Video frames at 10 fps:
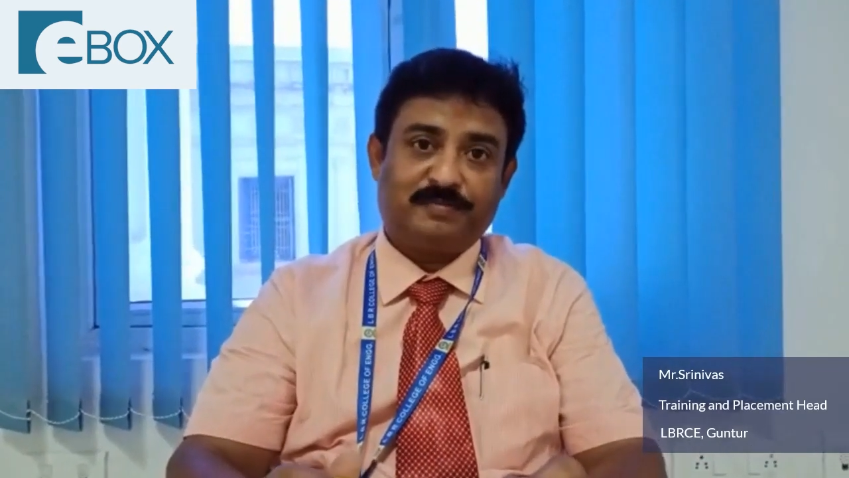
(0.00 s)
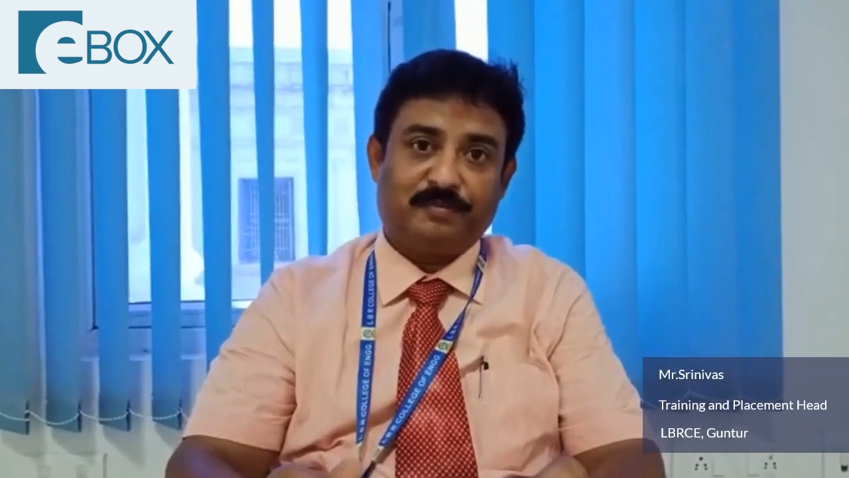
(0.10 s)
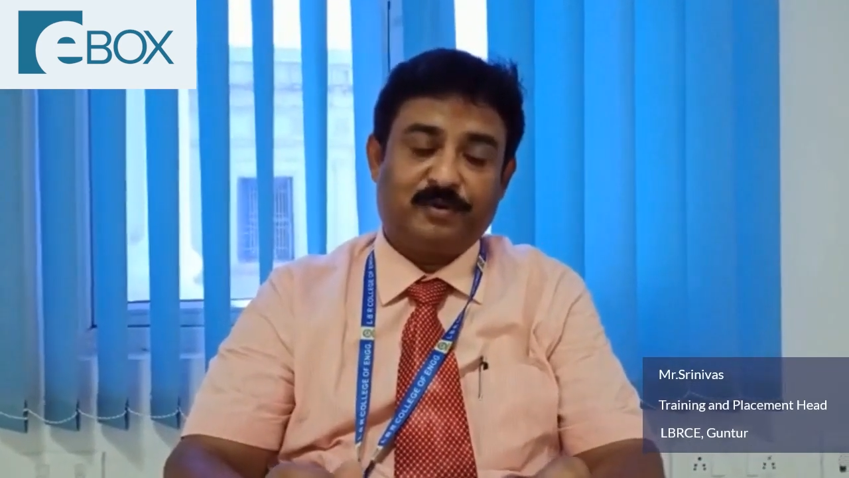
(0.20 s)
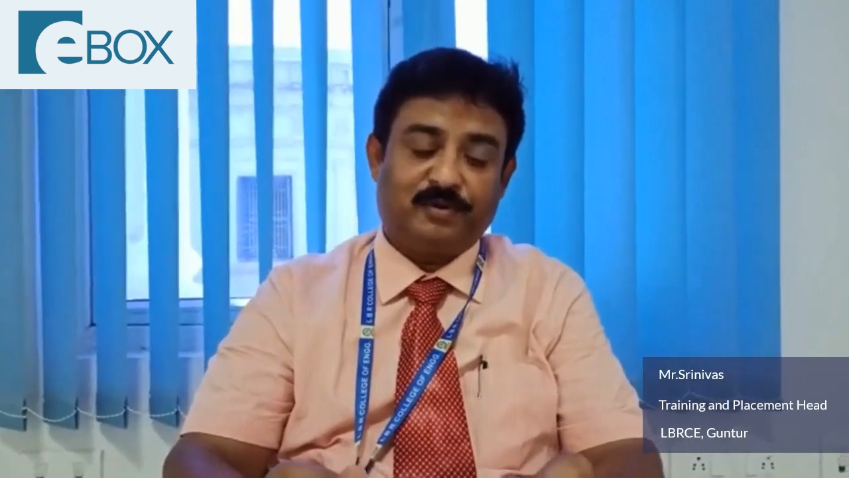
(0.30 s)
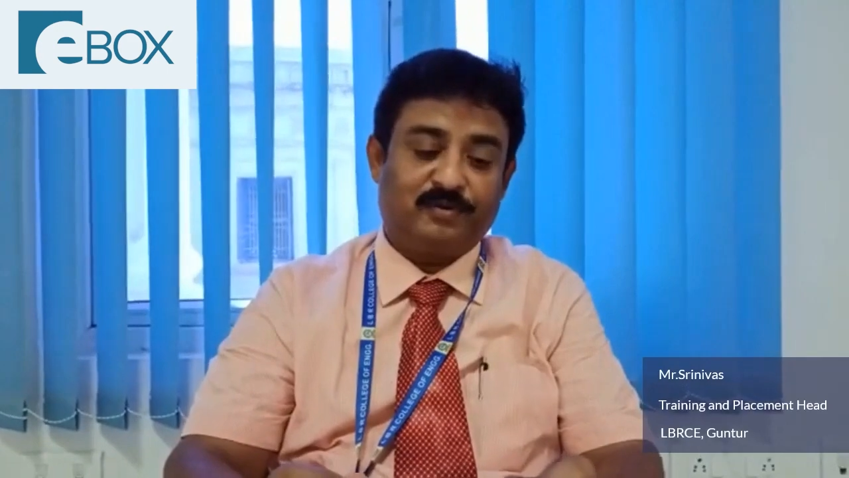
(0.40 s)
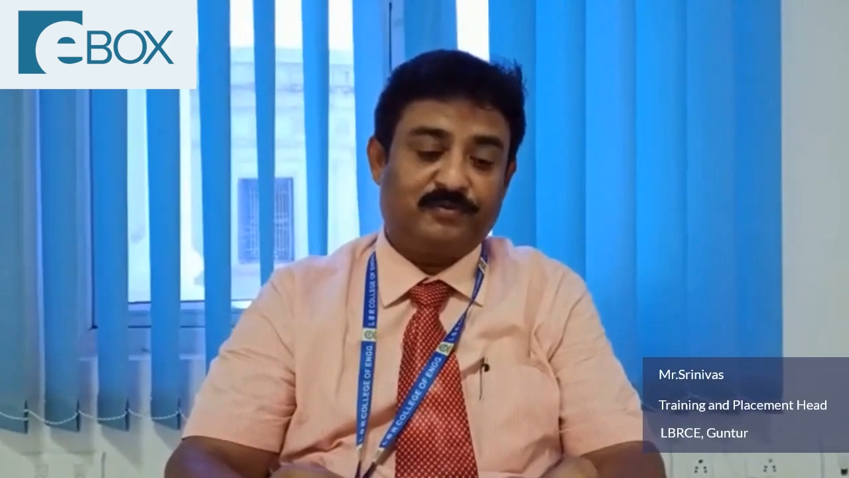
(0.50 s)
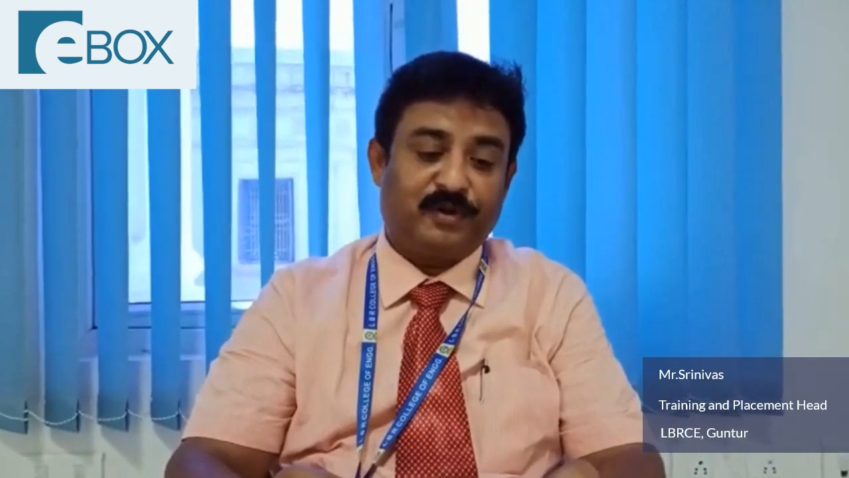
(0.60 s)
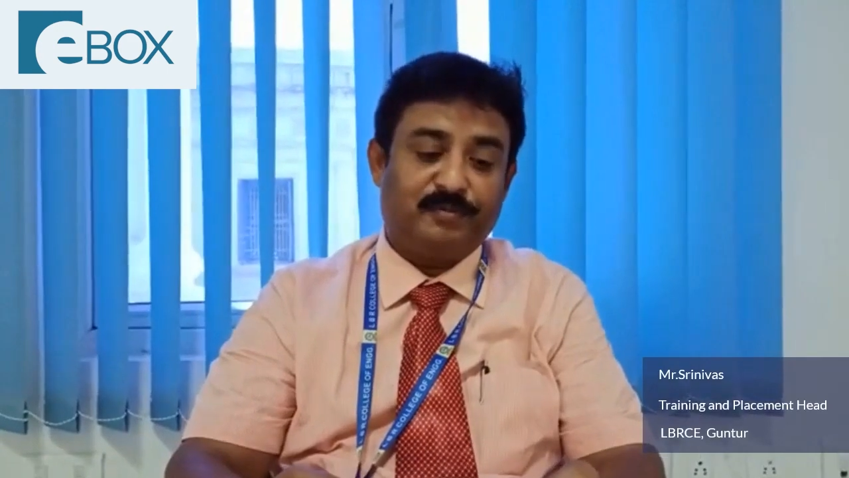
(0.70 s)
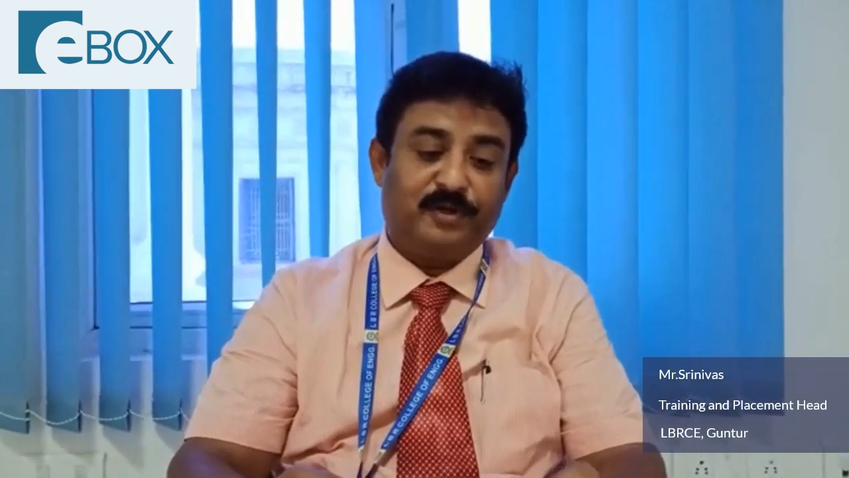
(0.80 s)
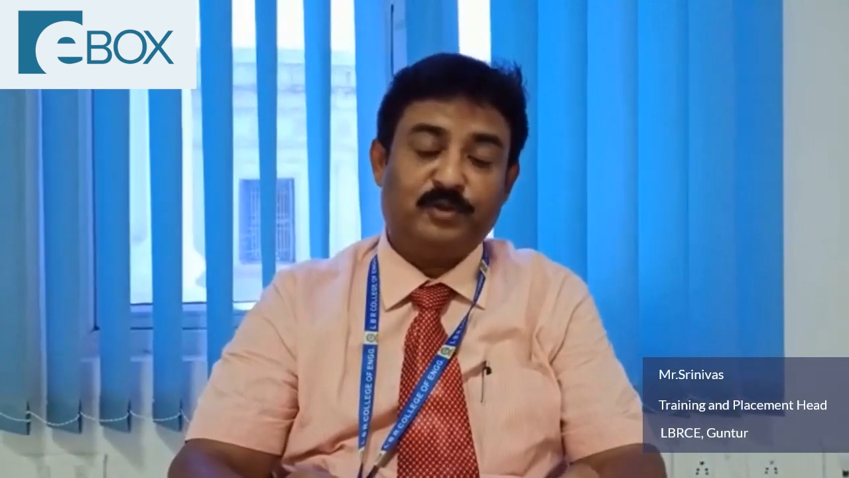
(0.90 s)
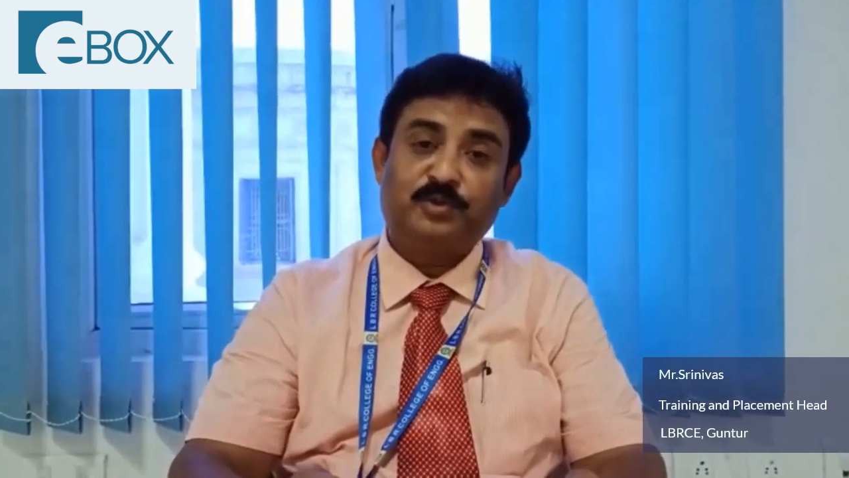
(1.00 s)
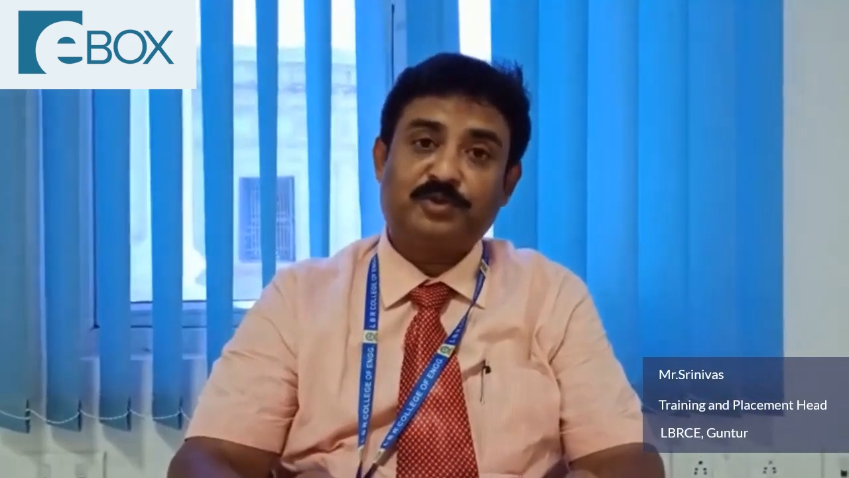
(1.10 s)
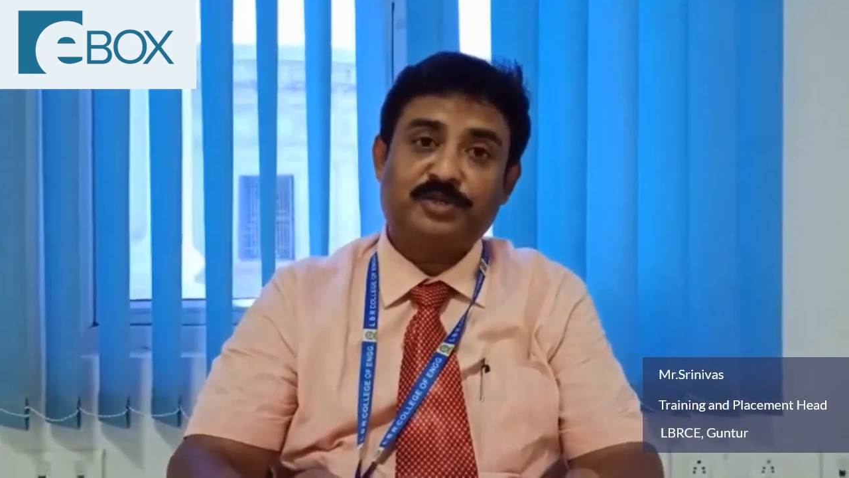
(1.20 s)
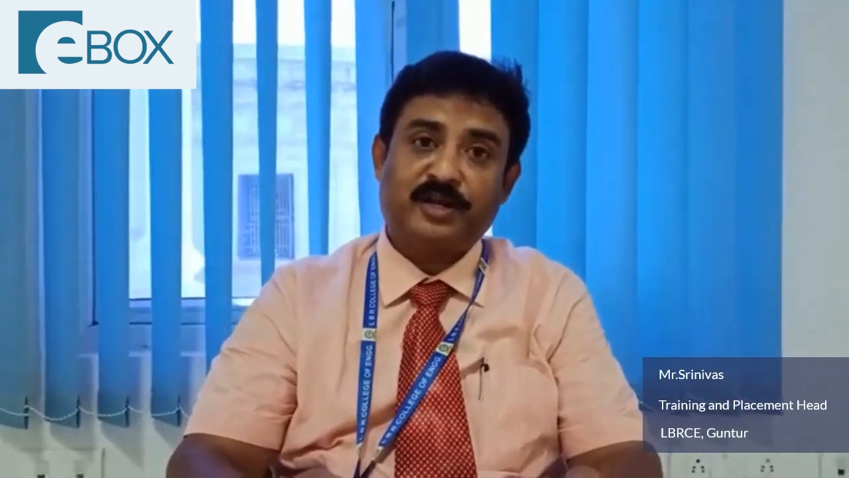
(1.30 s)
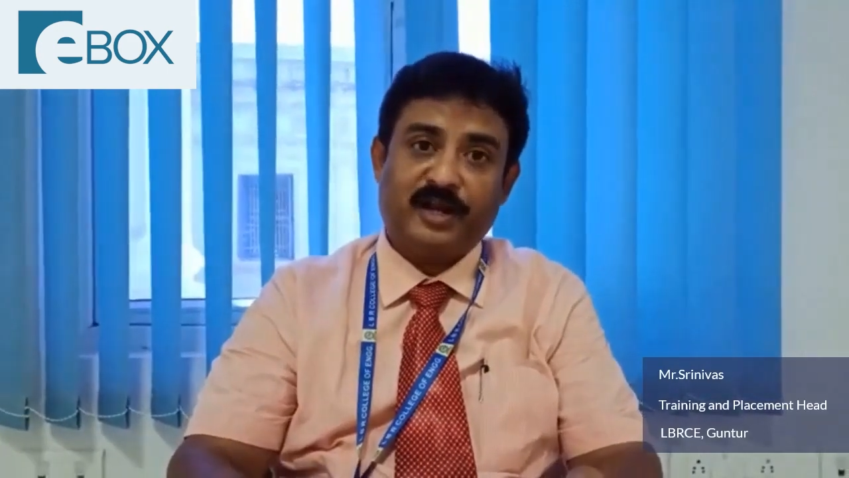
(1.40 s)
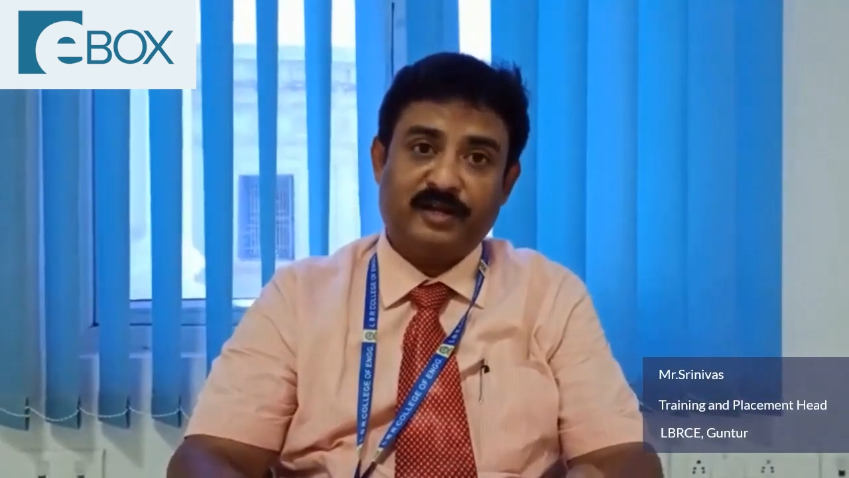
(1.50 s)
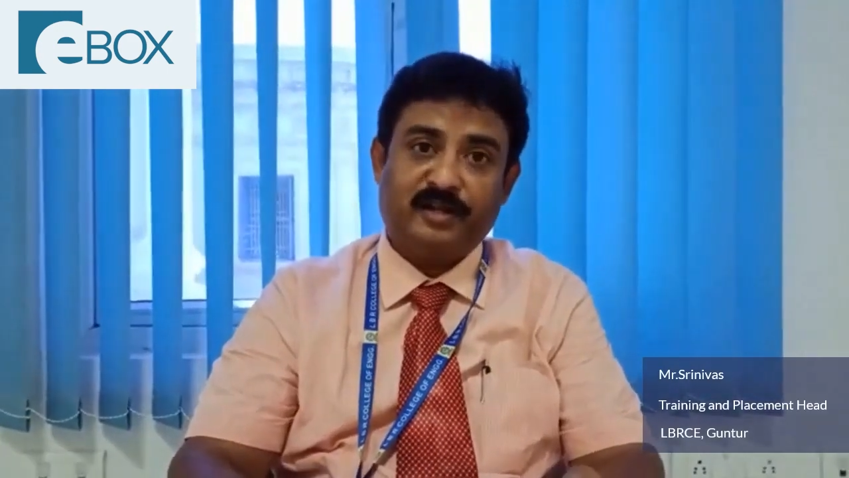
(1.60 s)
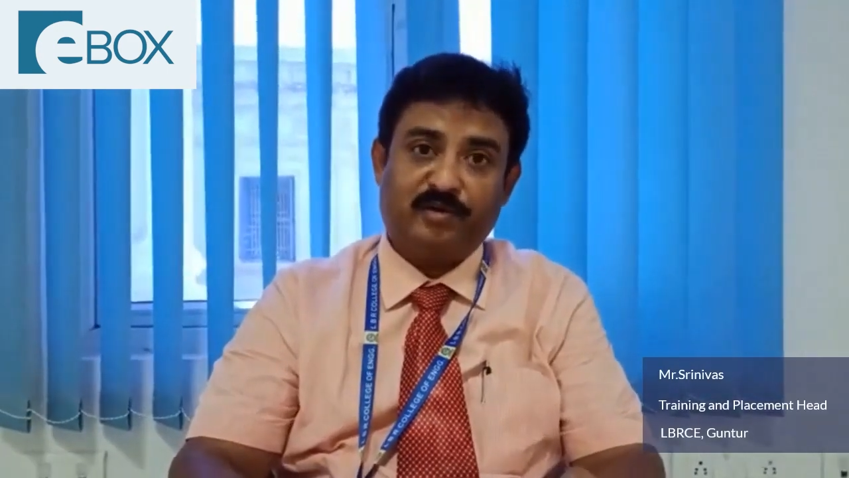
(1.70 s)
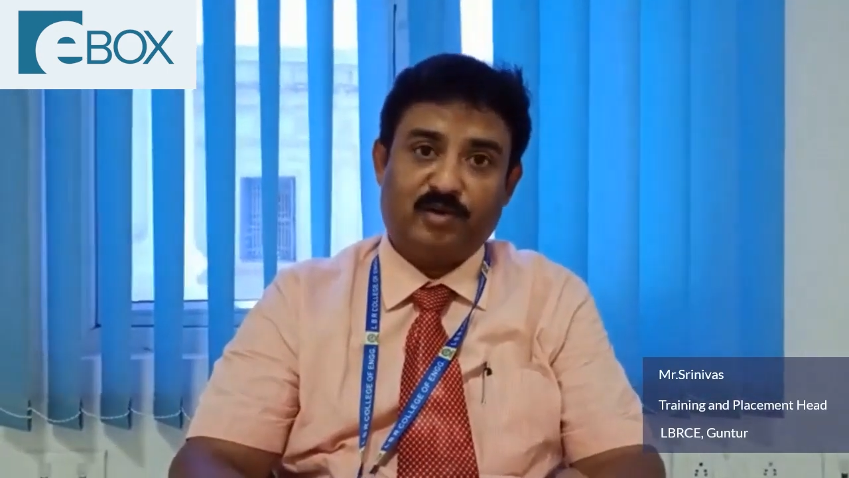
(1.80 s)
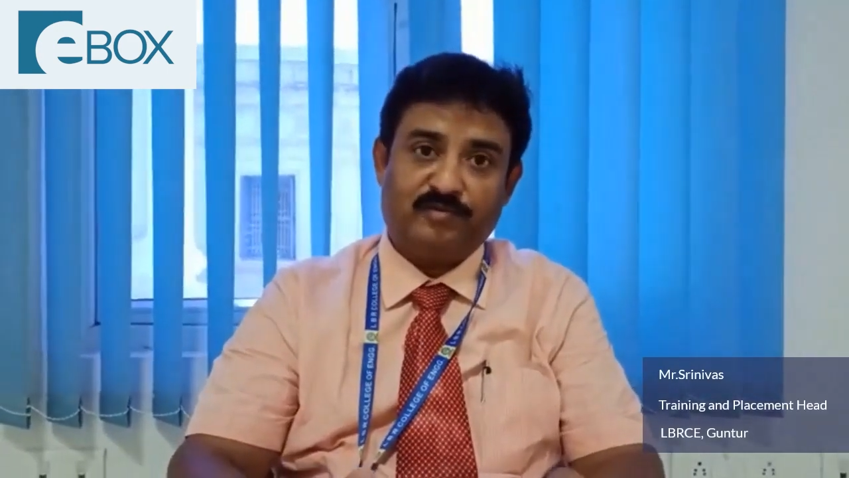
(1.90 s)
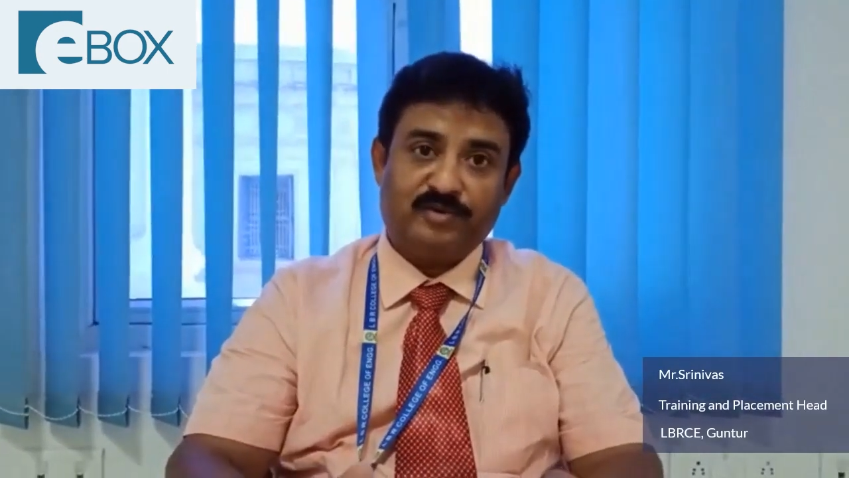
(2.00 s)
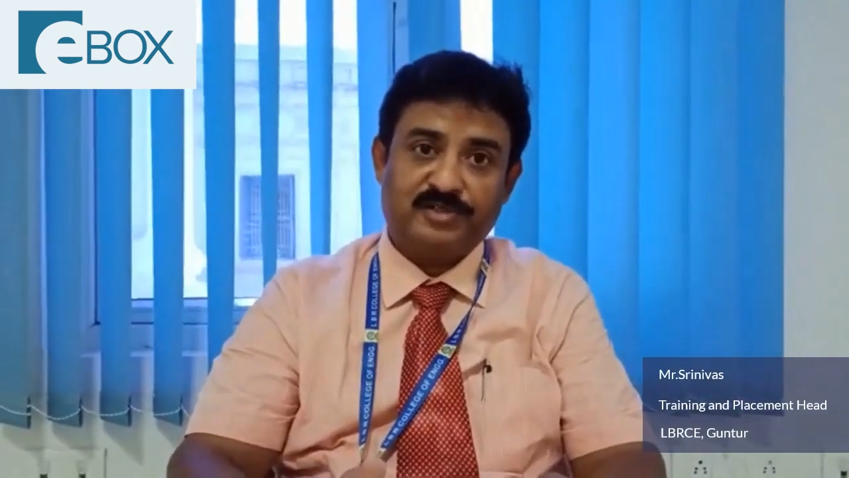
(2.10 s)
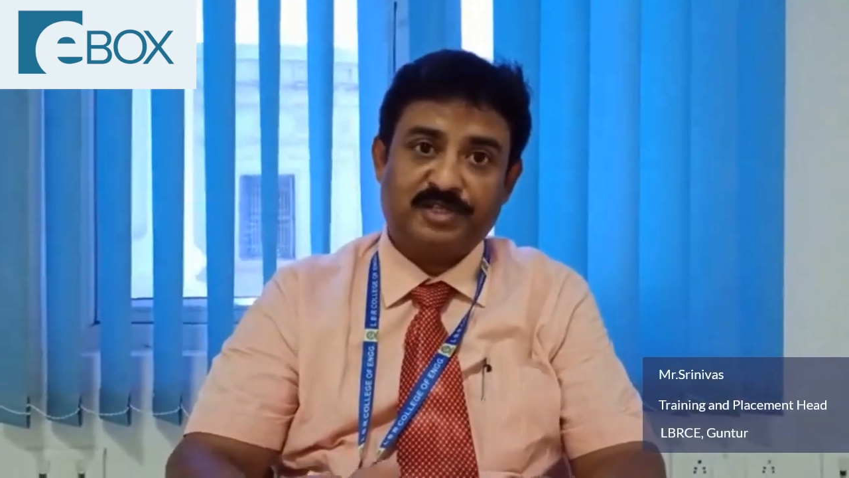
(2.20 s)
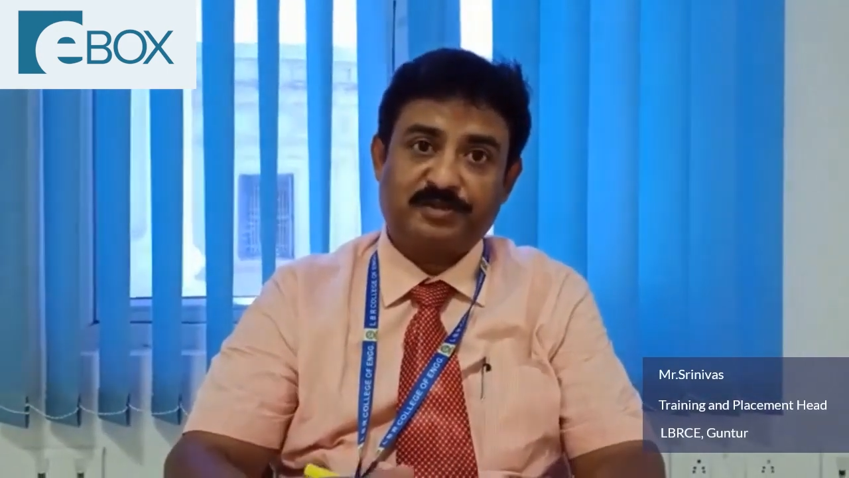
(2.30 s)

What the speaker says: people from the 2018 onwards,